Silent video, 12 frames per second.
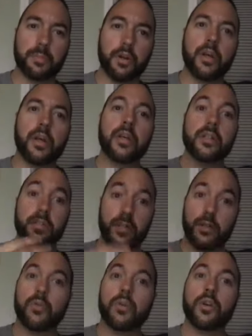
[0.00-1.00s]
but
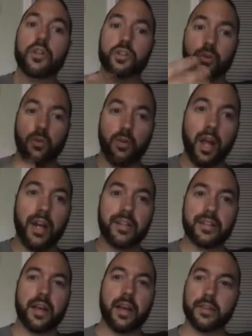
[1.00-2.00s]
still showed a lot of
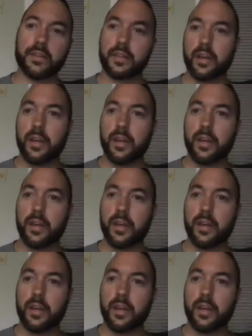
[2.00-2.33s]
signs.